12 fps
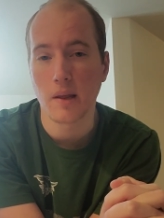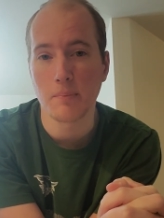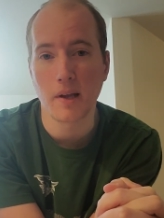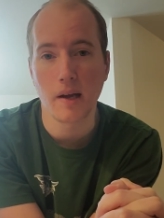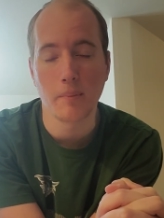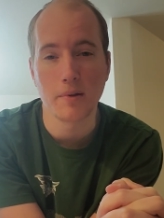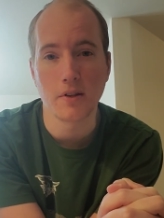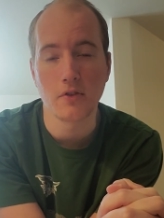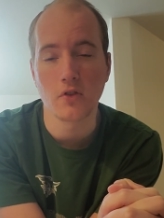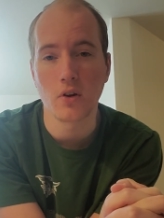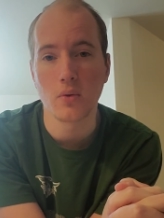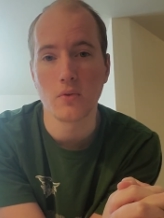keeping up with the
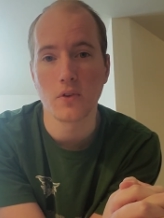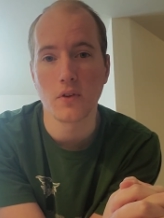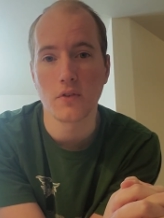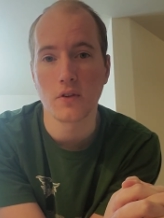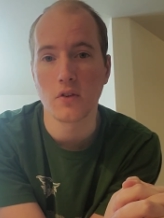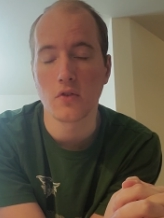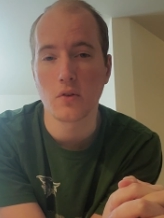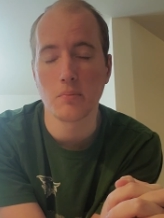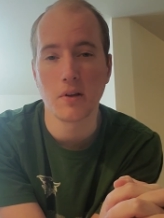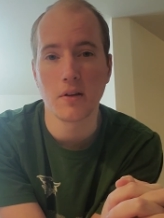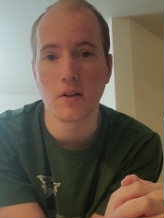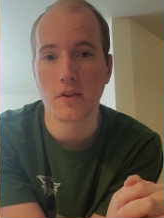joneses and you should
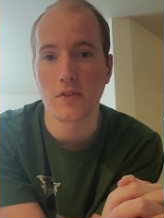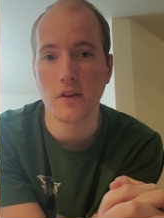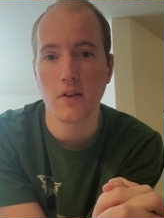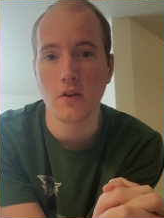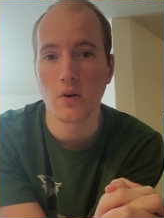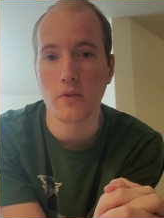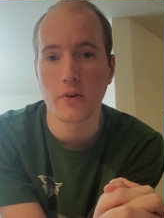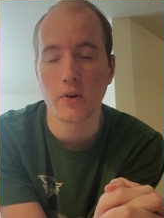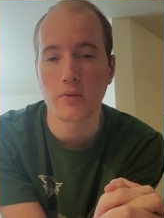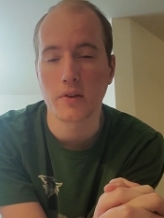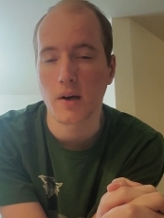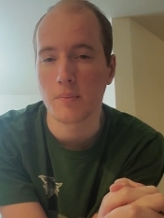be the ceo of your
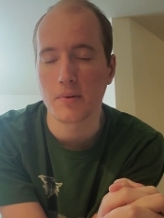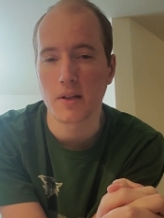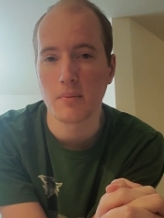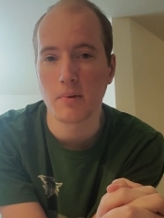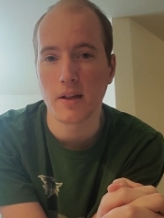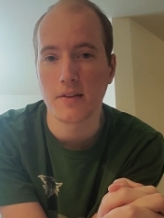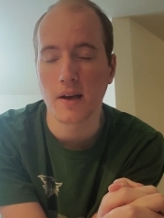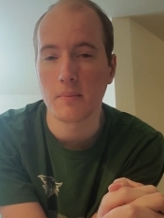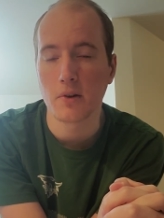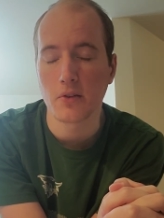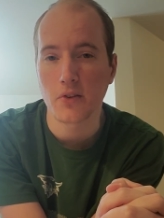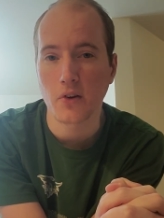own company by the time
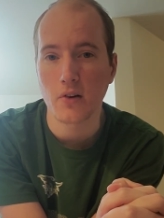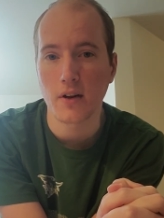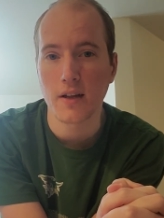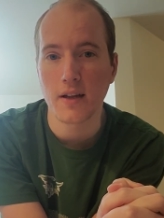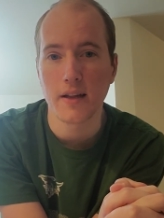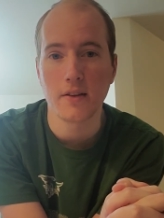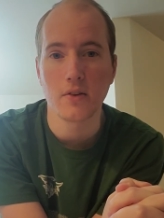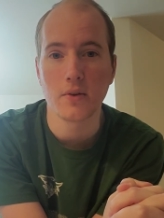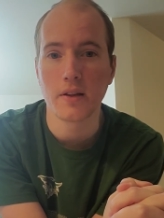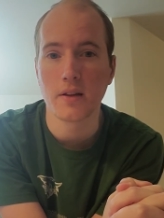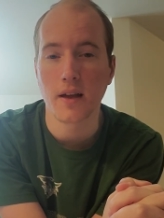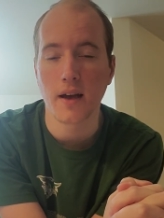you're 30 and you
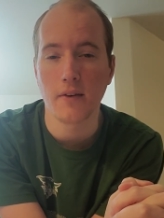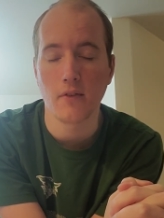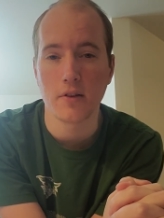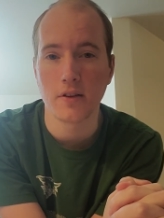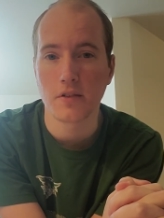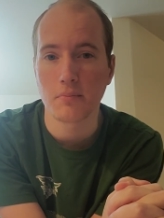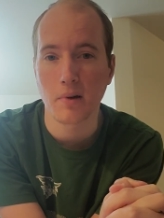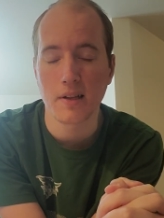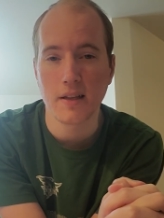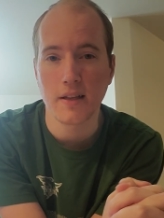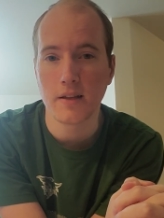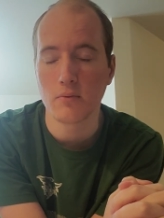need to have all this
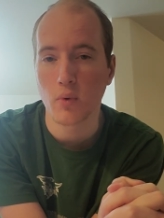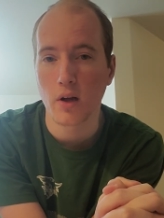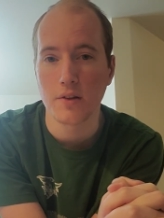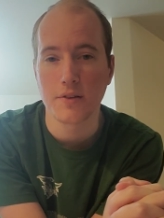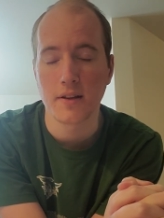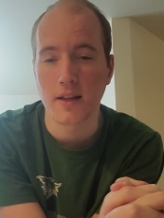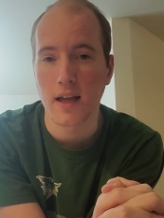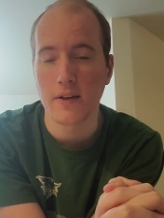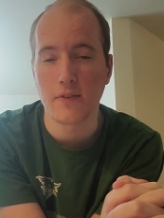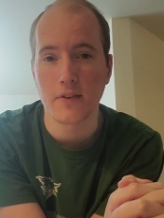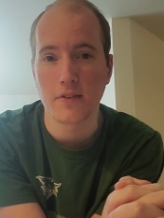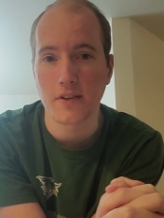money and wealth and
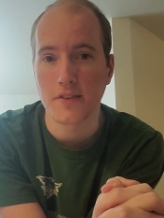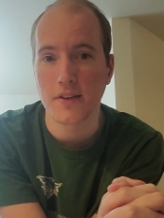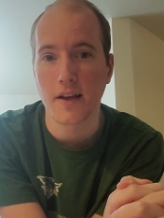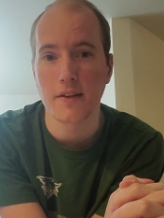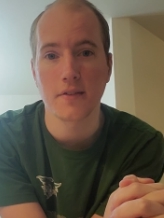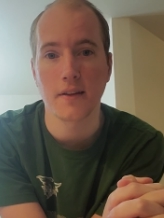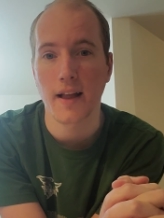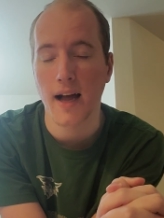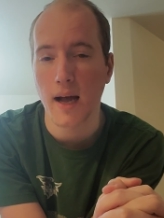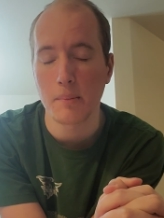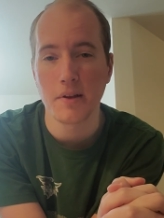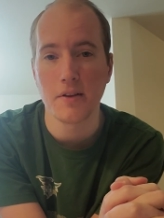life and success and
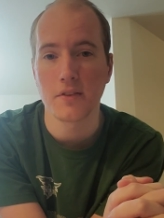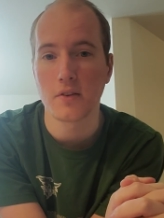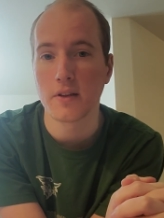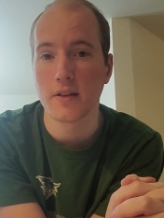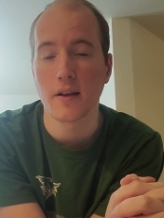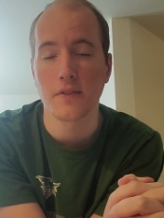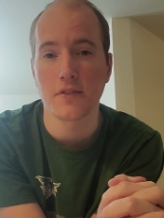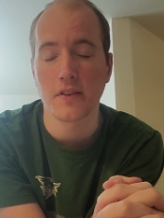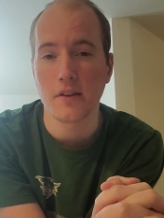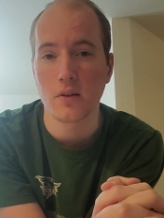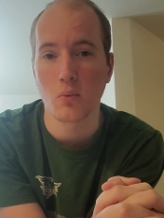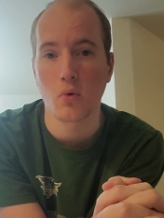hobbies and you need to have
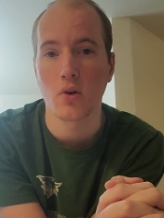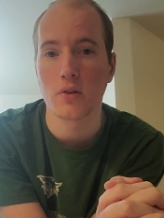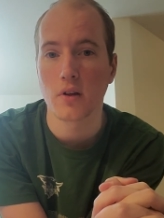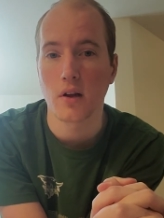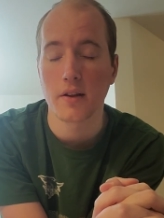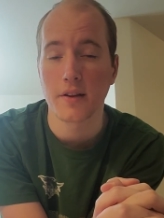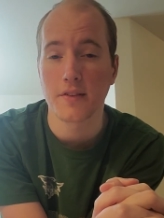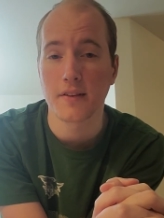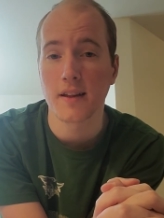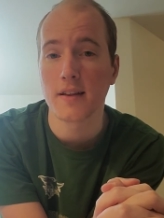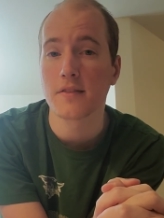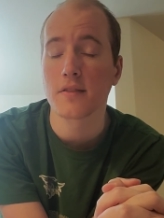seen the world and all these
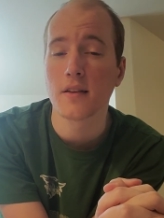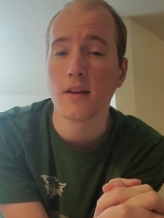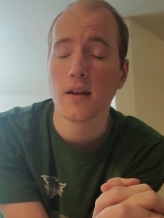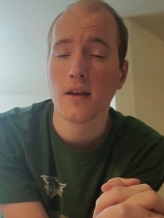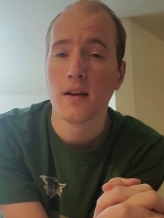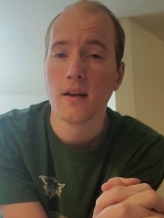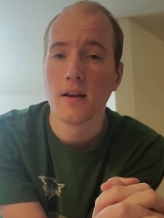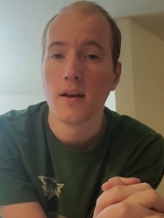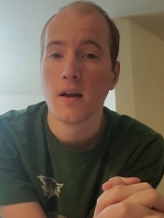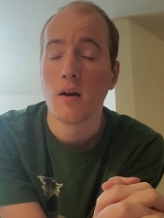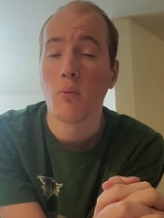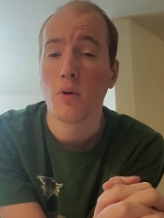things
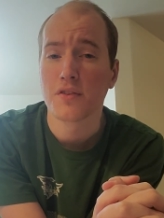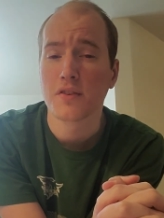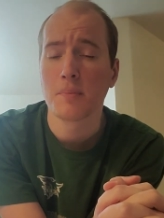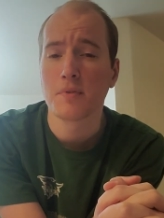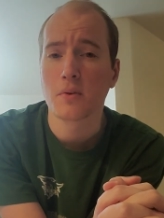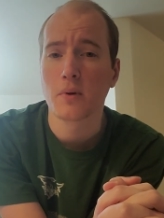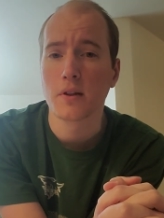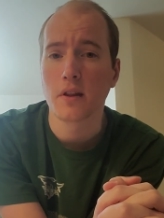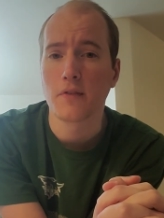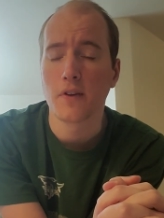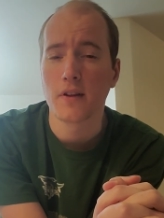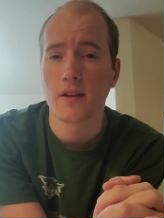while subsequently
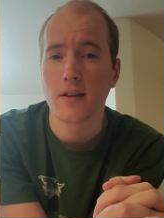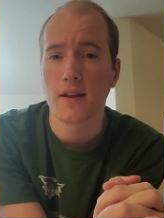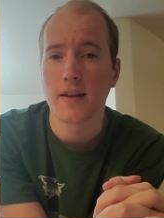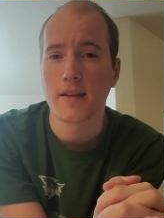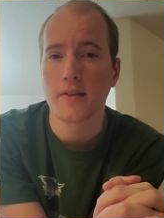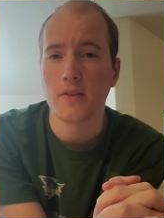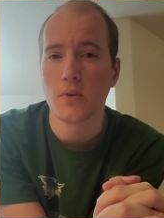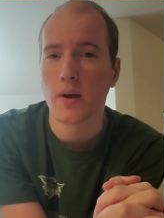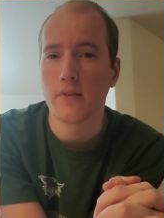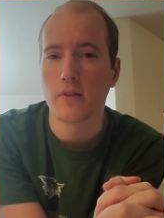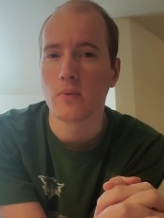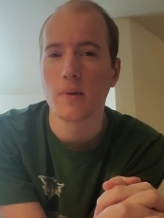feeling like you
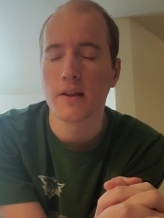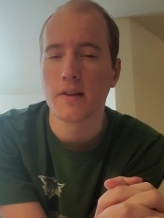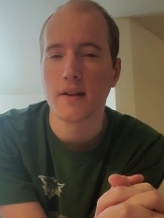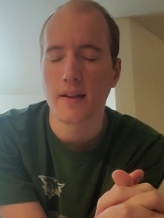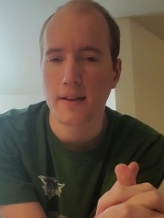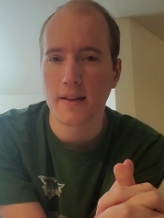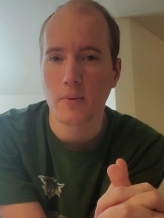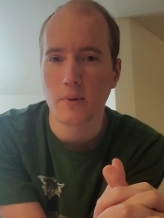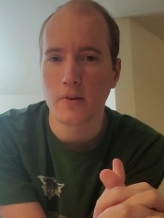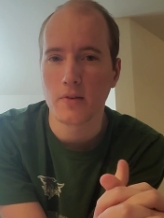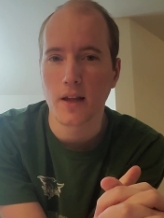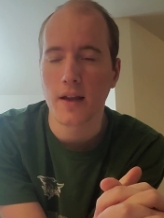haven't really done anything with
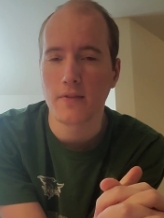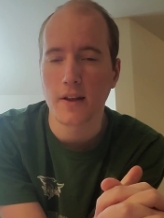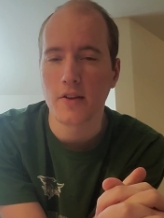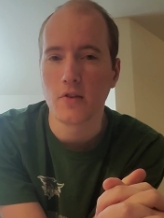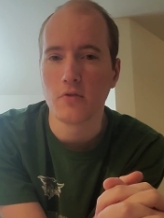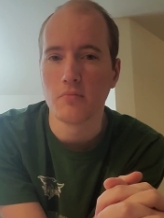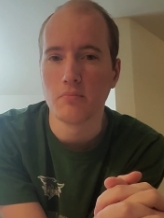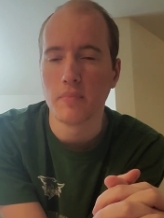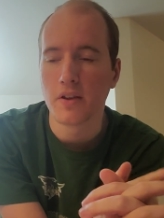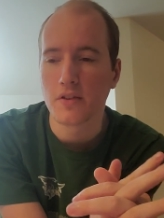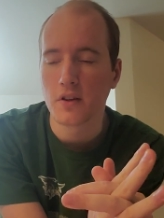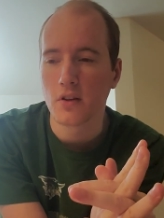your life like you've
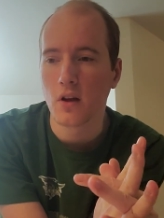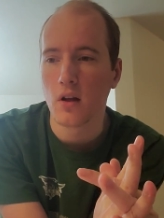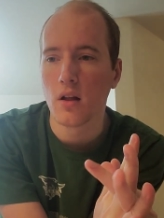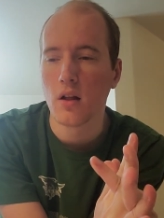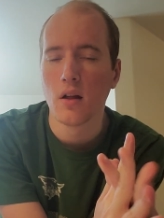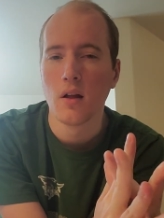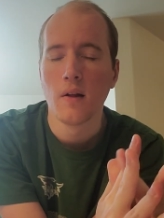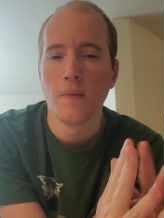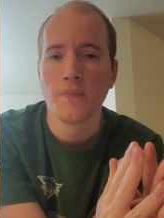missed it all